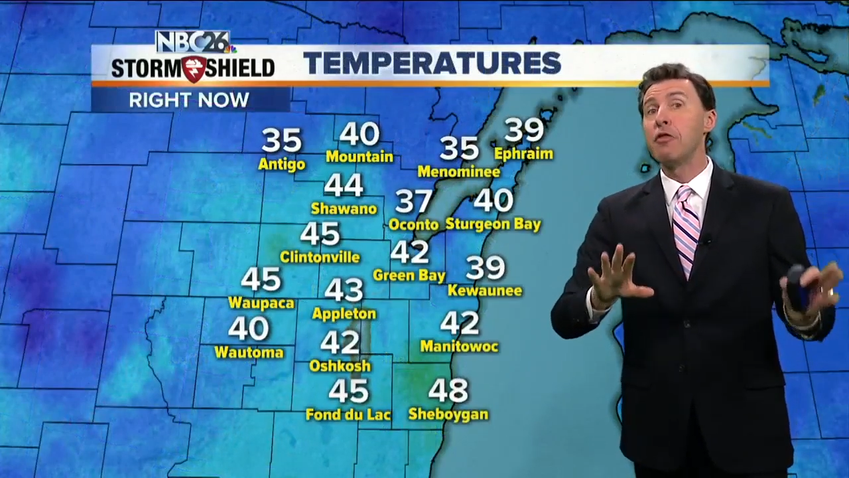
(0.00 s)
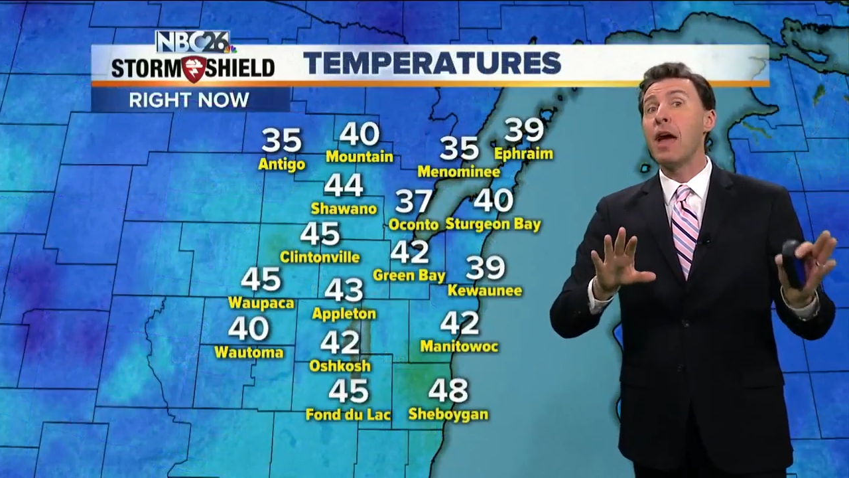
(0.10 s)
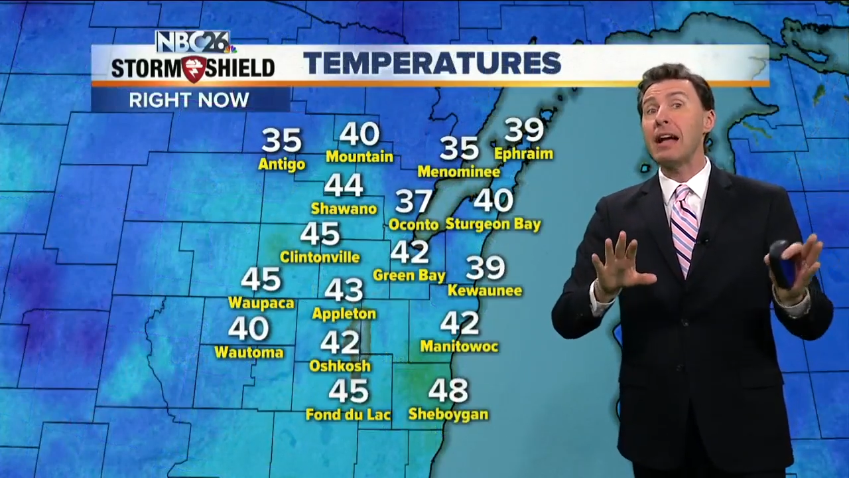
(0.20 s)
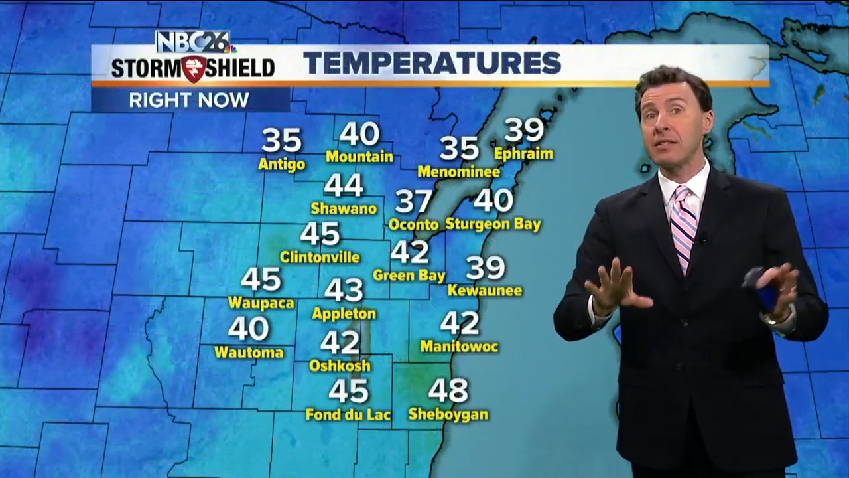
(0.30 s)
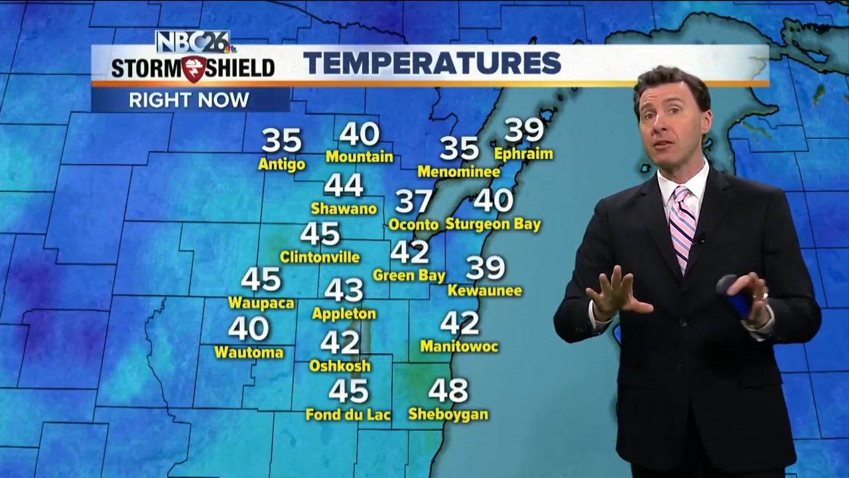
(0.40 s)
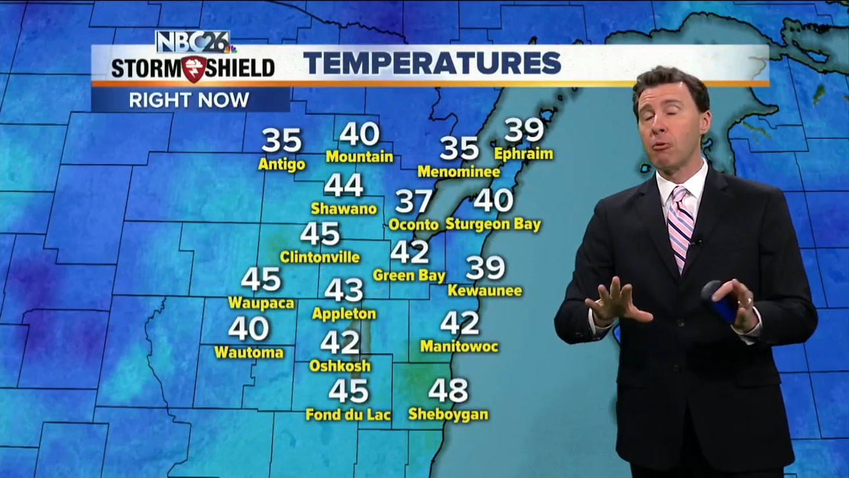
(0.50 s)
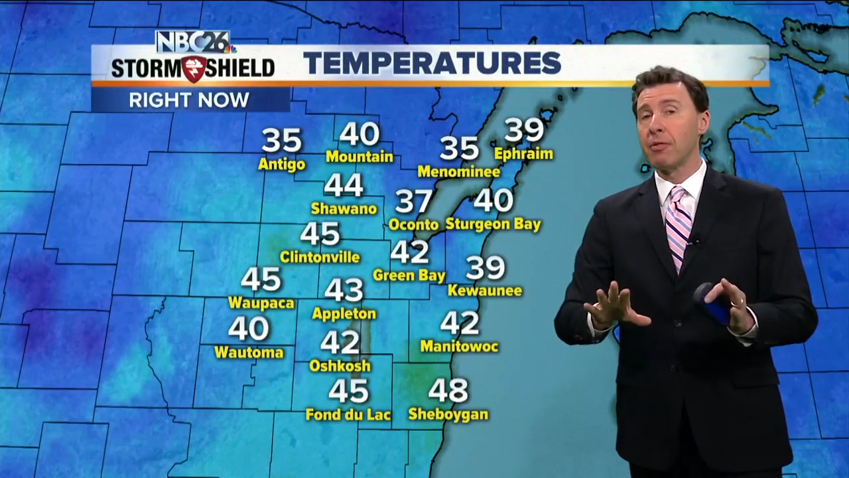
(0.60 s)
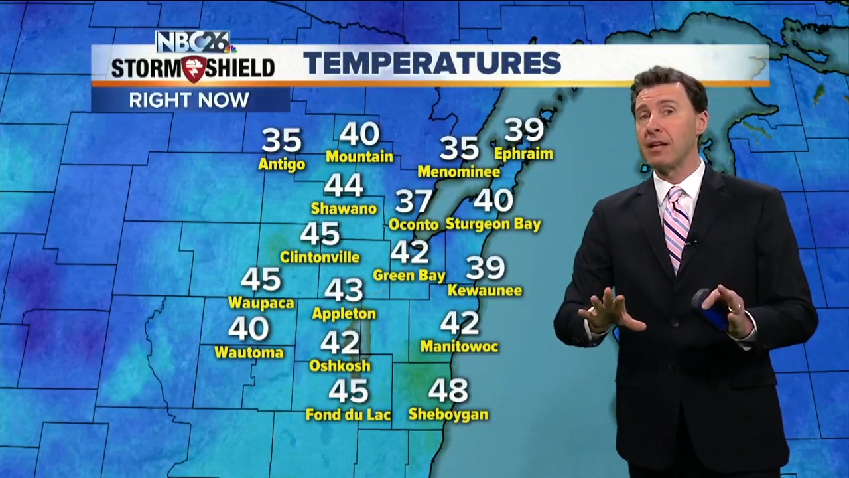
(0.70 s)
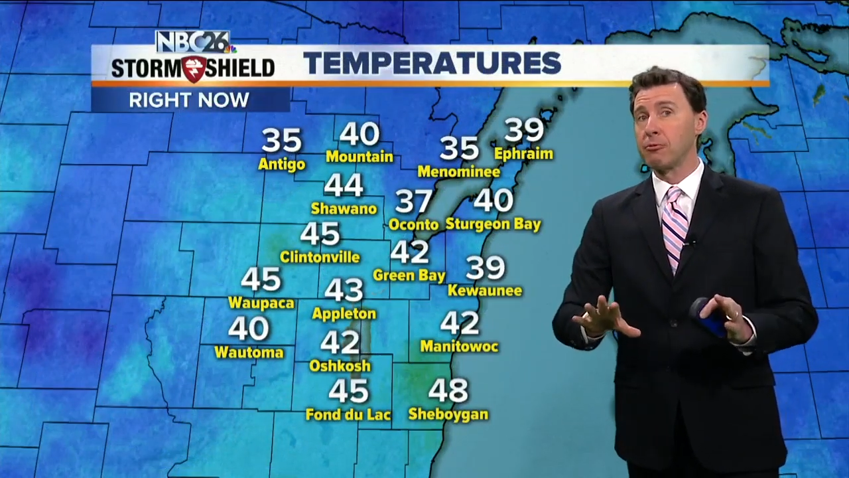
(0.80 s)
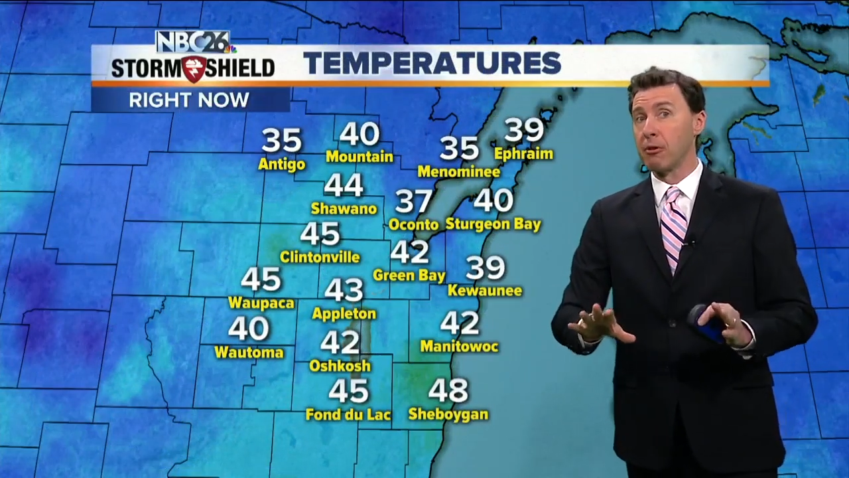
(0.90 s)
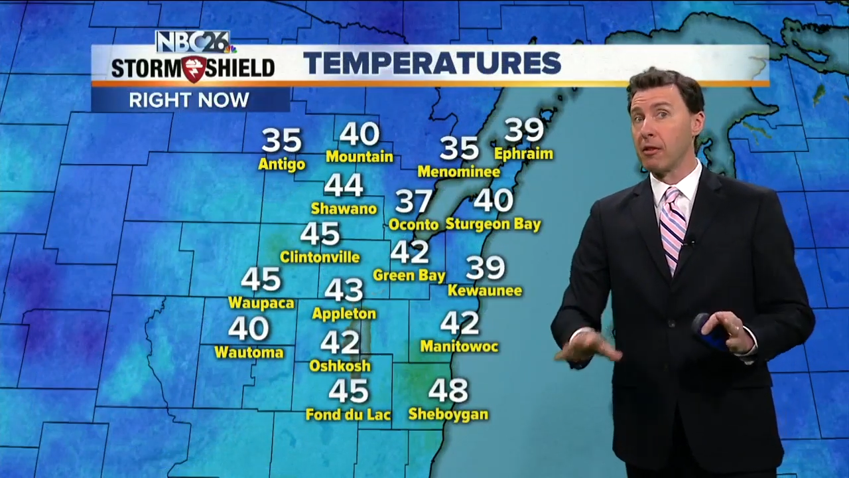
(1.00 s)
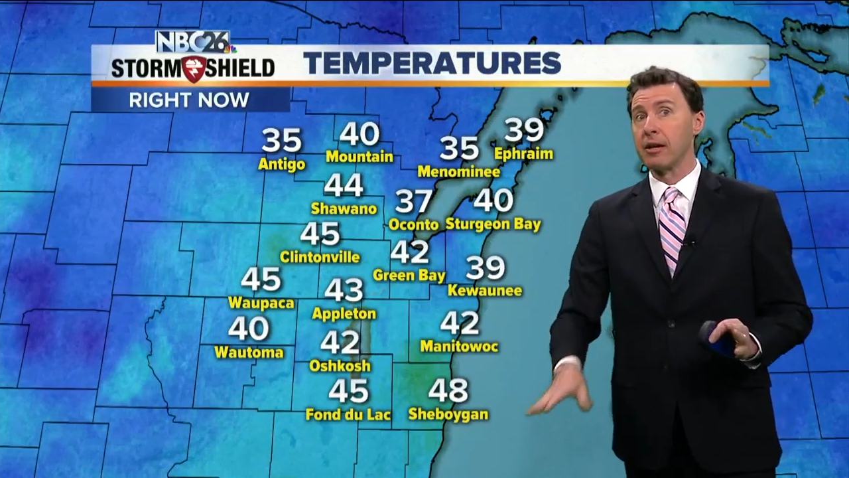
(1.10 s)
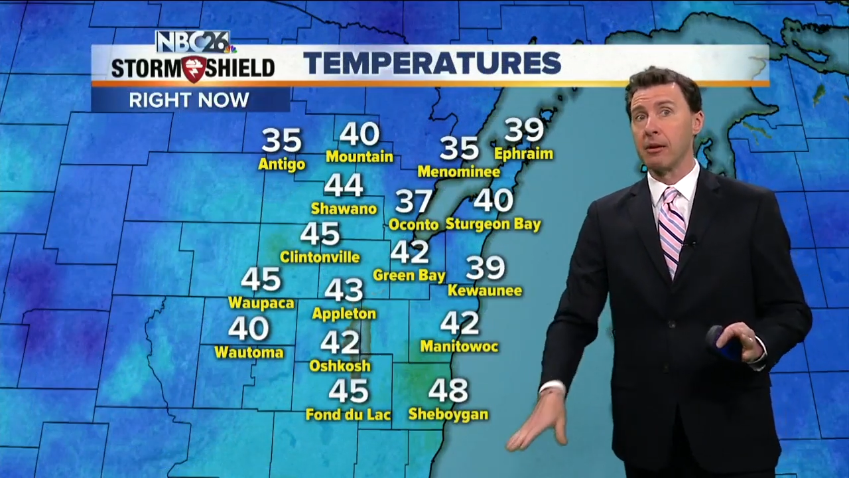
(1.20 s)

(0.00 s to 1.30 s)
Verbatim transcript: That's the one that's really